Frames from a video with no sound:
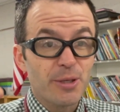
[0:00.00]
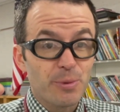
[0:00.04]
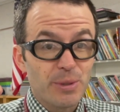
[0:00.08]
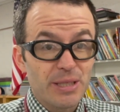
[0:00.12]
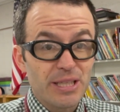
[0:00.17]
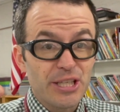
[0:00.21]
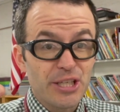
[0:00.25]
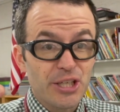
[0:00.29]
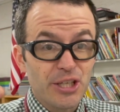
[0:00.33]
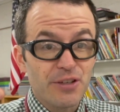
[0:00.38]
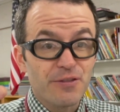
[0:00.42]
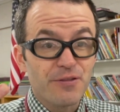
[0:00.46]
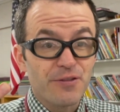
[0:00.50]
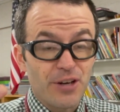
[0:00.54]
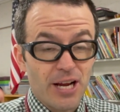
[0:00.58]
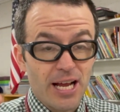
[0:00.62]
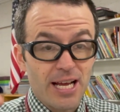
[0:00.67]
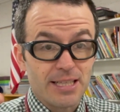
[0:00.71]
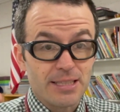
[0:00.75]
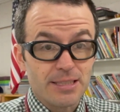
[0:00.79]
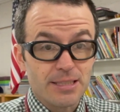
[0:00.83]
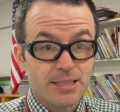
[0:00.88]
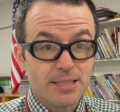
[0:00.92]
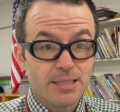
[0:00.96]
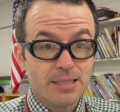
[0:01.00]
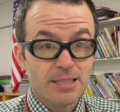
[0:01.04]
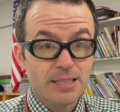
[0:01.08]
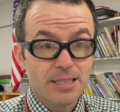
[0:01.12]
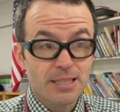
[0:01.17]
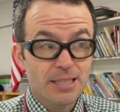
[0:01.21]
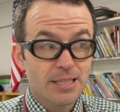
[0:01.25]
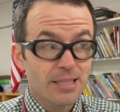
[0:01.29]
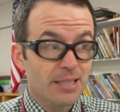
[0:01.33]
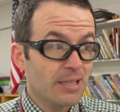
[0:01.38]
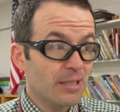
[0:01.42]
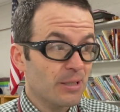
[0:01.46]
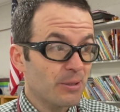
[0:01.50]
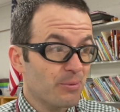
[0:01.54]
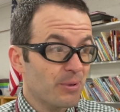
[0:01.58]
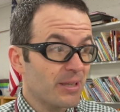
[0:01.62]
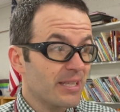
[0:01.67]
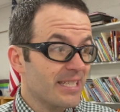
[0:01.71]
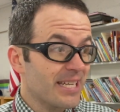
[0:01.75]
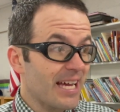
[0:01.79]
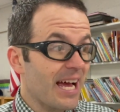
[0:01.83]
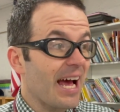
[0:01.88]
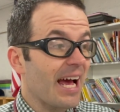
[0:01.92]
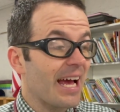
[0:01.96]
really good friends
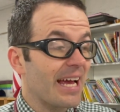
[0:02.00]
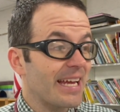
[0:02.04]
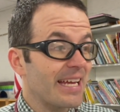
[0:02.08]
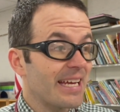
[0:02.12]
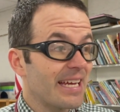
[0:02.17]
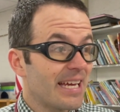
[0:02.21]
with Ty.